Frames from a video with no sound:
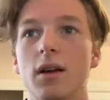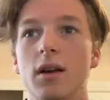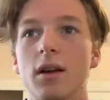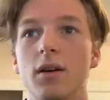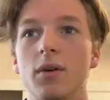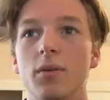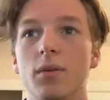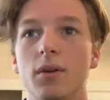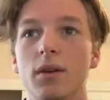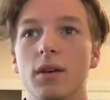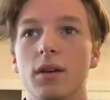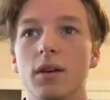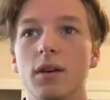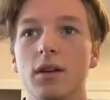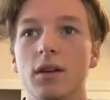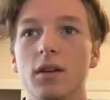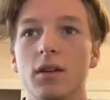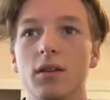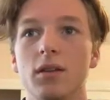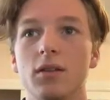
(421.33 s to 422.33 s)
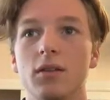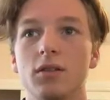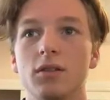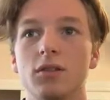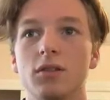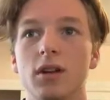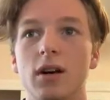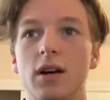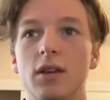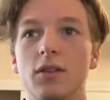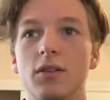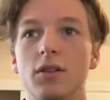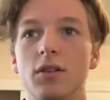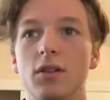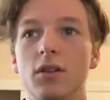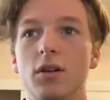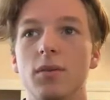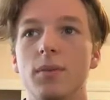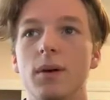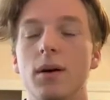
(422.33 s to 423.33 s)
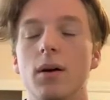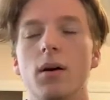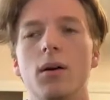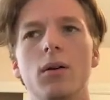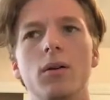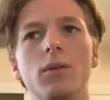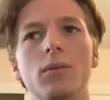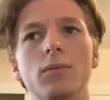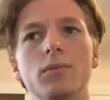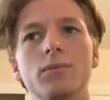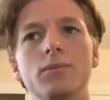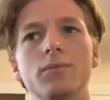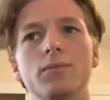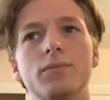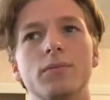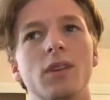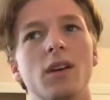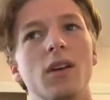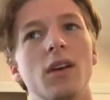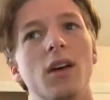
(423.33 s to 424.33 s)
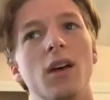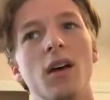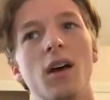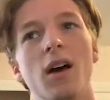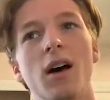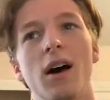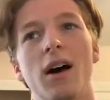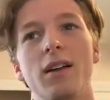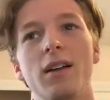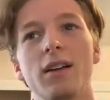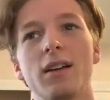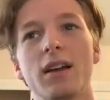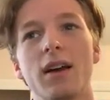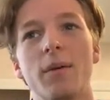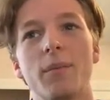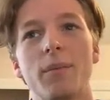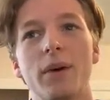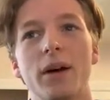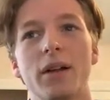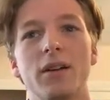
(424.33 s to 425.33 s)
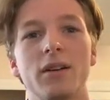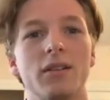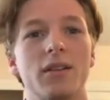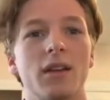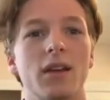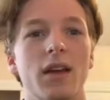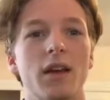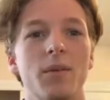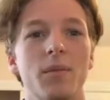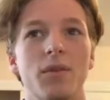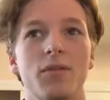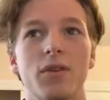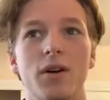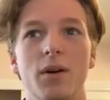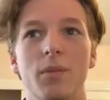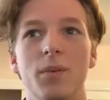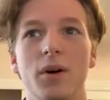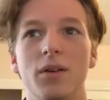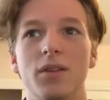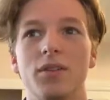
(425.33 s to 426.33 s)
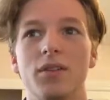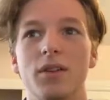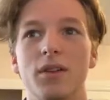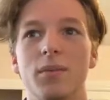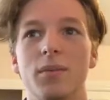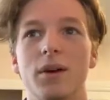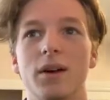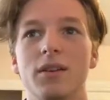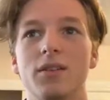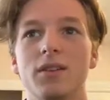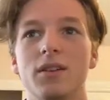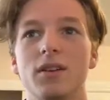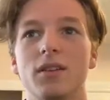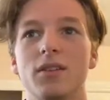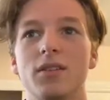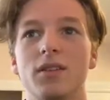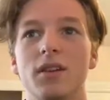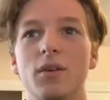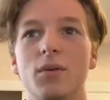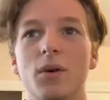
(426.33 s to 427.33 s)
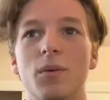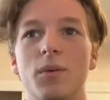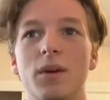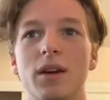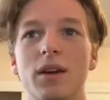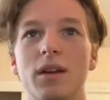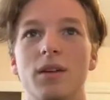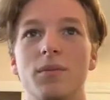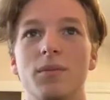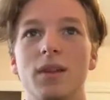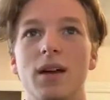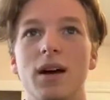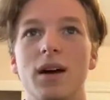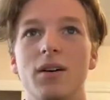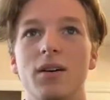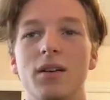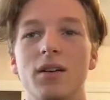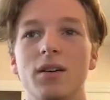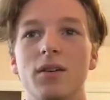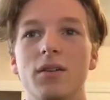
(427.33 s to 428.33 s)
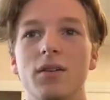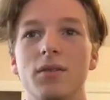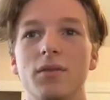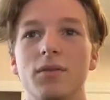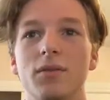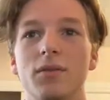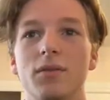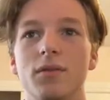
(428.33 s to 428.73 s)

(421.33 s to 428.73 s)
and we try and do a little bit... Oh, I need to get better at the game before I post it. But as you can see, when we hit him now, he'll